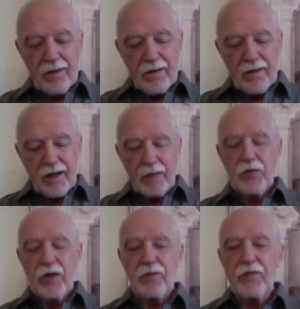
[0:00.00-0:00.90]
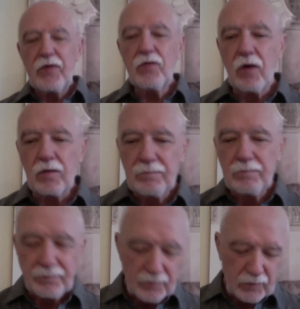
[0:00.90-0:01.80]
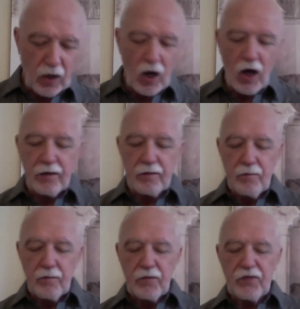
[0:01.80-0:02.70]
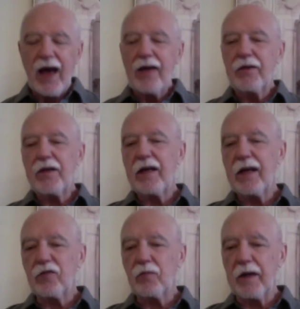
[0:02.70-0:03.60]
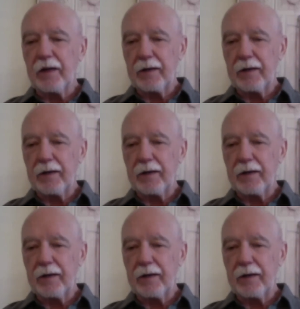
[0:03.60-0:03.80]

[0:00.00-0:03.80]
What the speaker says: I'm doing a funeral on Saturday next week.